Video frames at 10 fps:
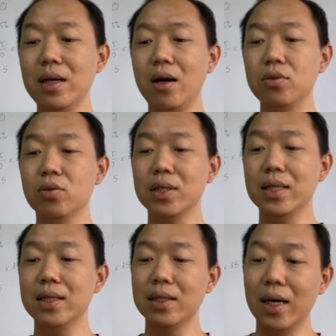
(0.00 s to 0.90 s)
how
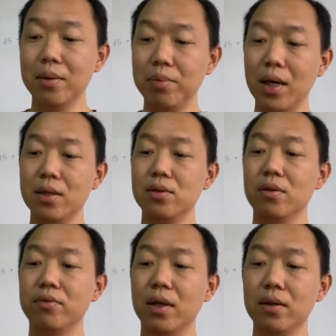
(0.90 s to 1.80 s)
looking like parts
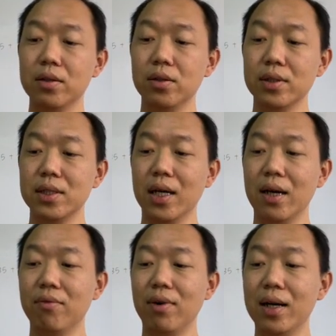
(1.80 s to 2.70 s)
of flower Q is an
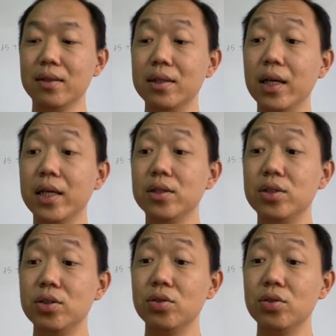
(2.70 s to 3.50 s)
advantage